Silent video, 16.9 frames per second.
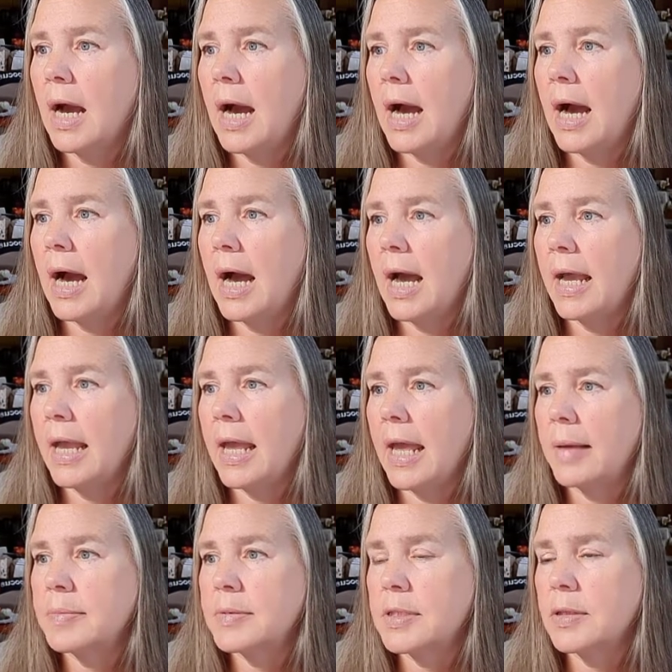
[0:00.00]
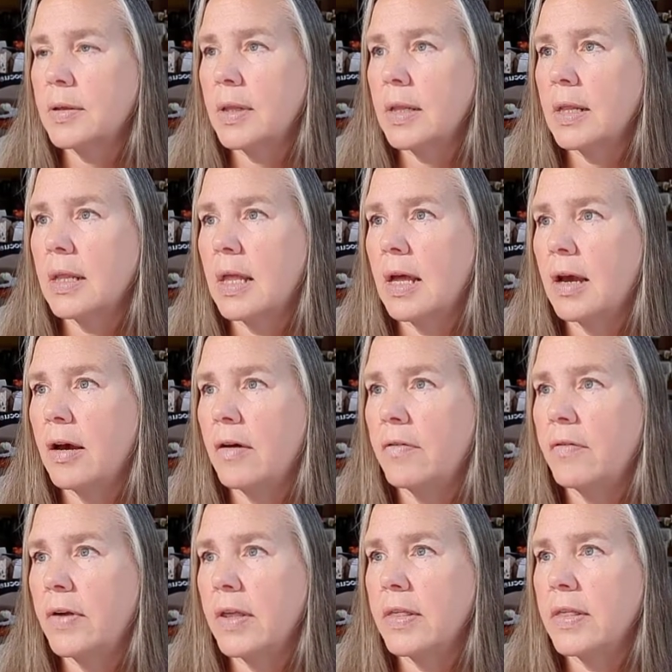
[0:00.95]
I absolutely
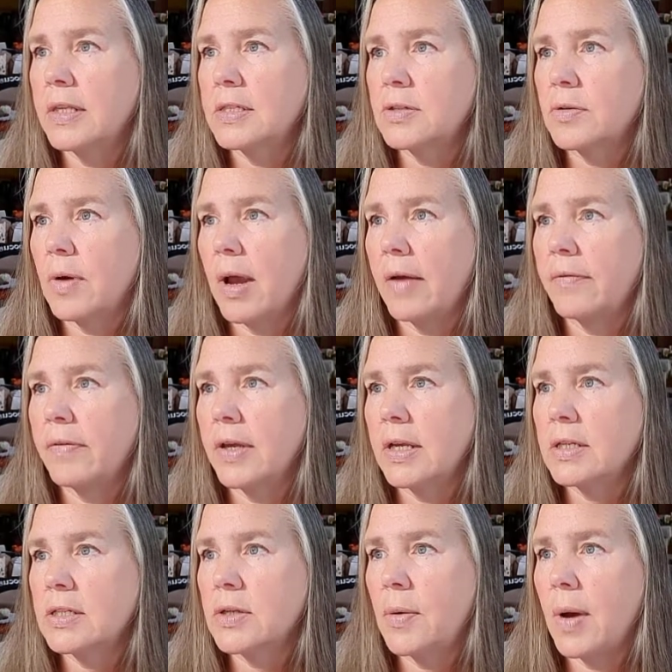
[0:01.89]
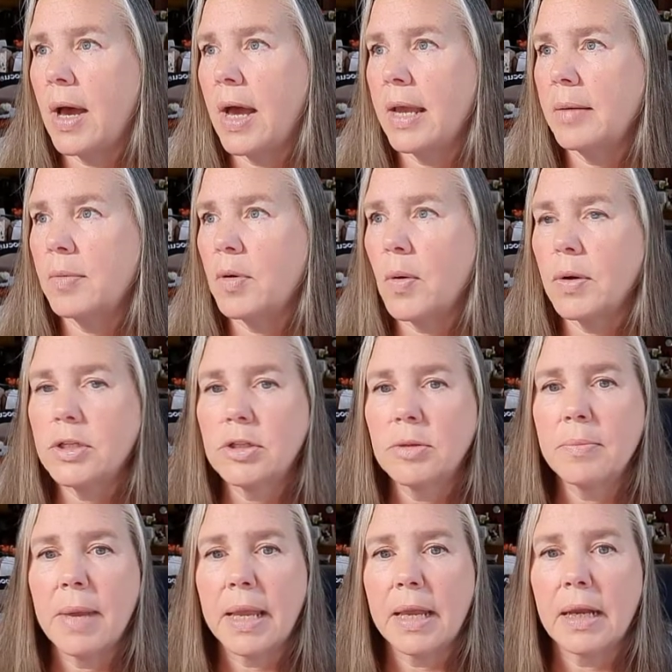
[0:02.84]
love this graphic, so I am going to
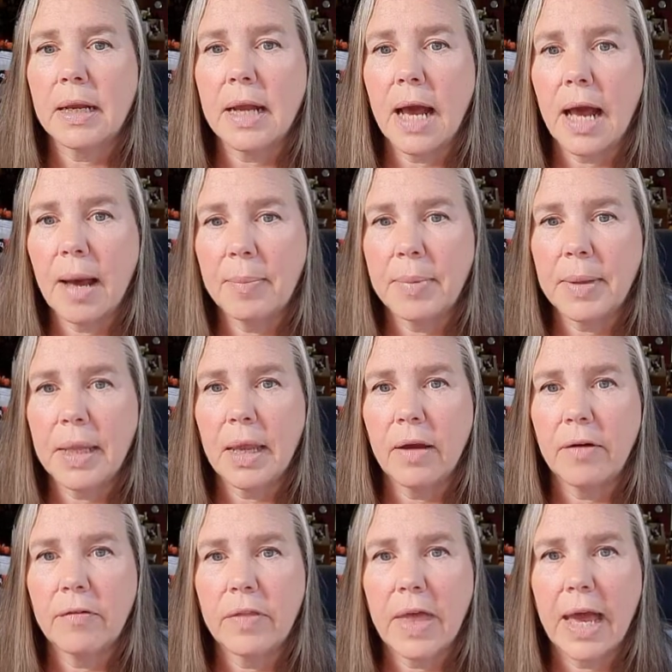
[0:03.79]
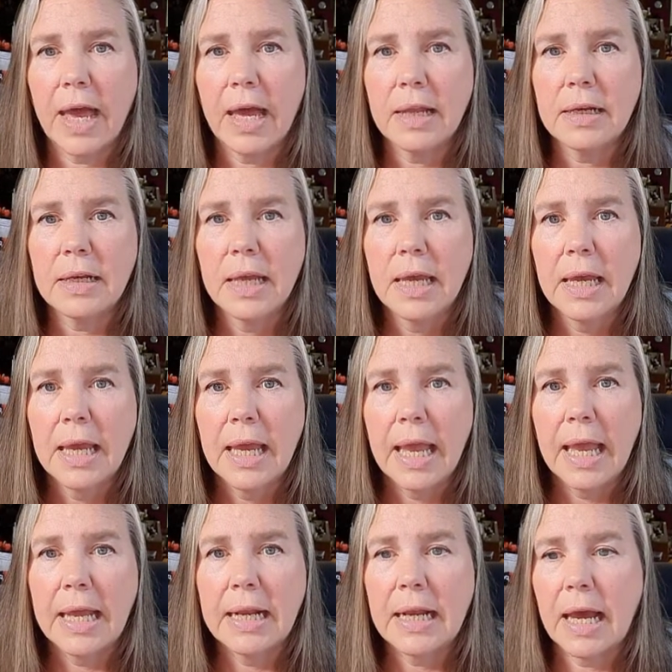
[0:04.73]
make a copy of that,
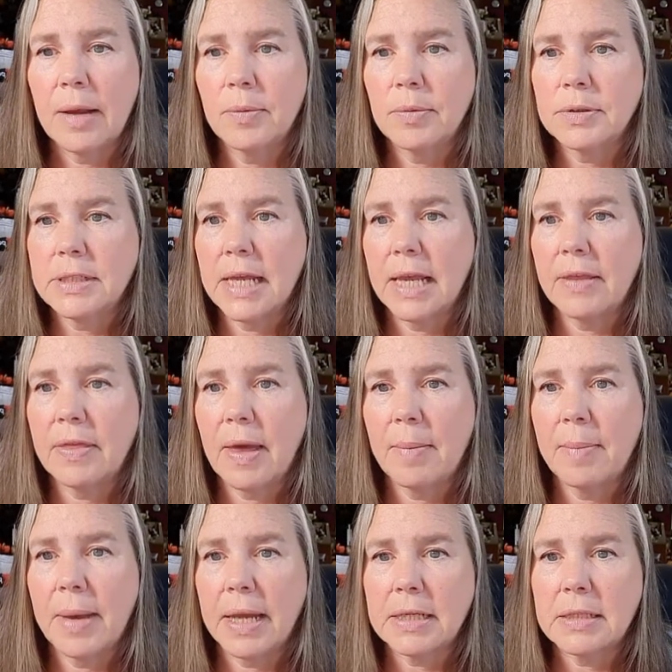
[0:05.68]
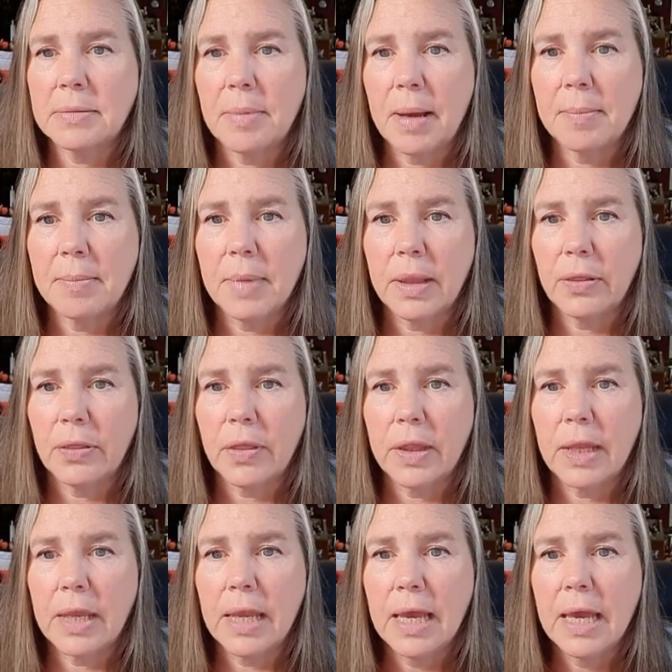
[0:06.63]
and I will take that back to my
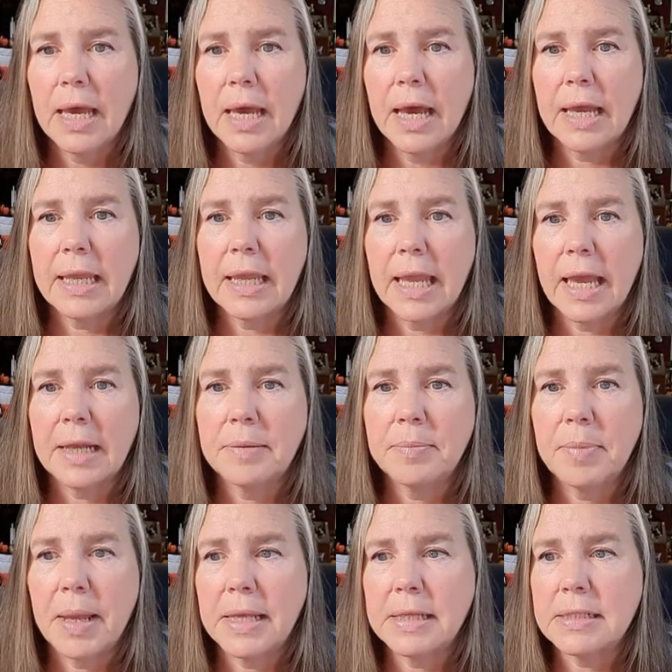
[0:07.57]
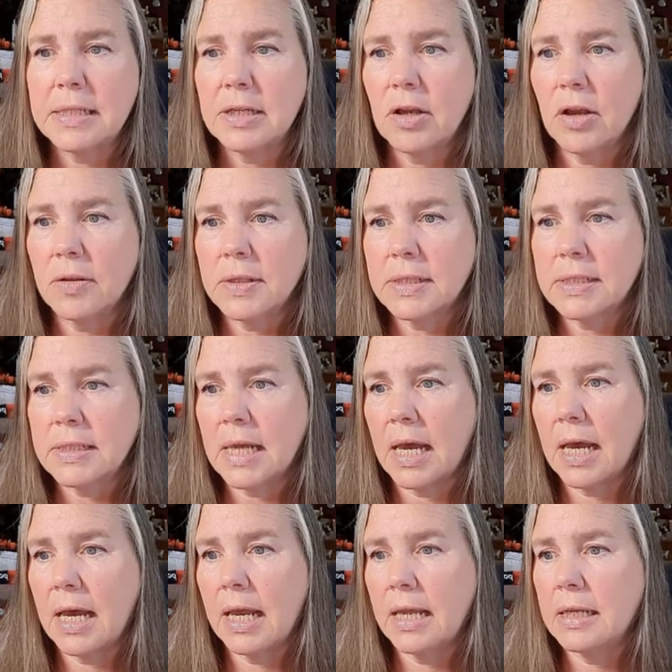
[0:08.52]
monthly. Again, pasting on the
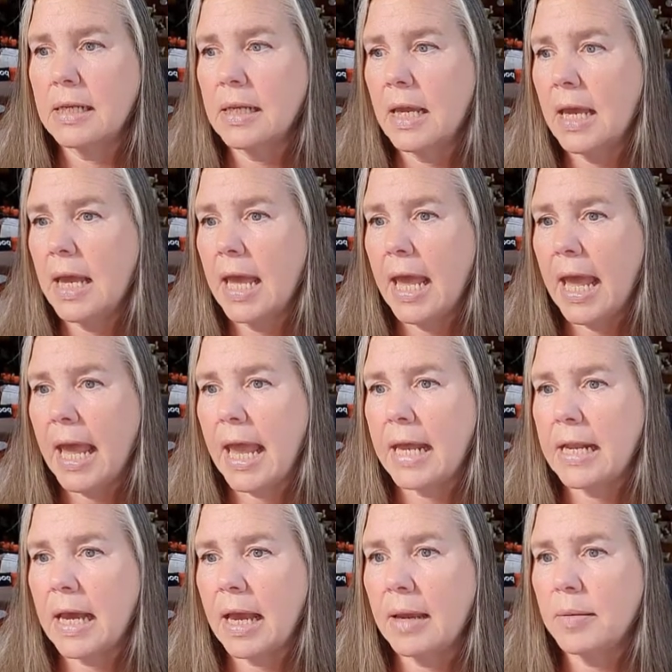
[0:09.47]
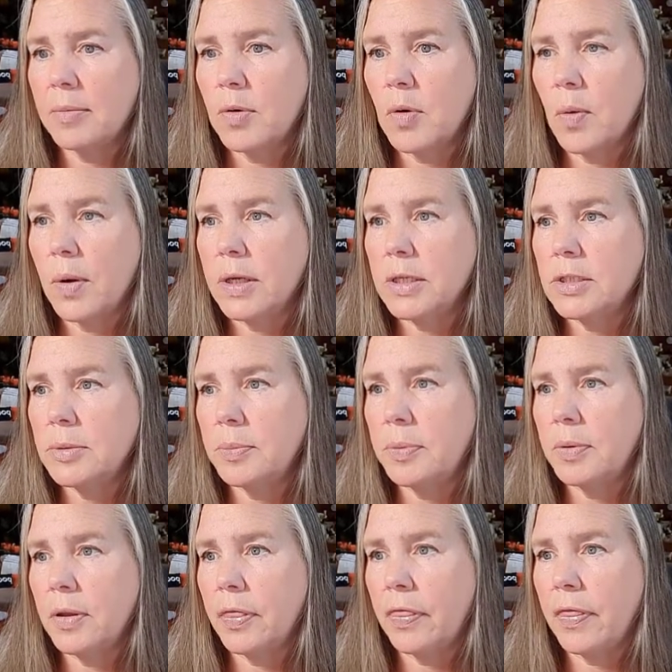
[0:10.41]
side, and I am going to
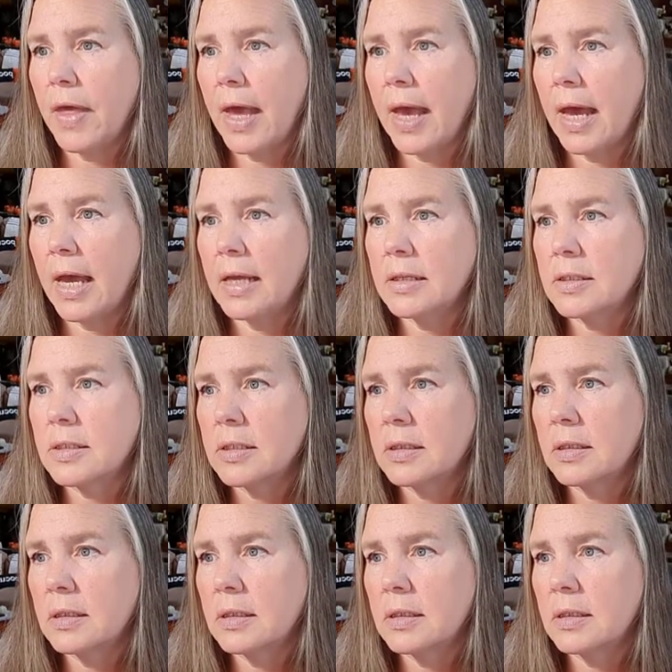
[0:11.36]
put that,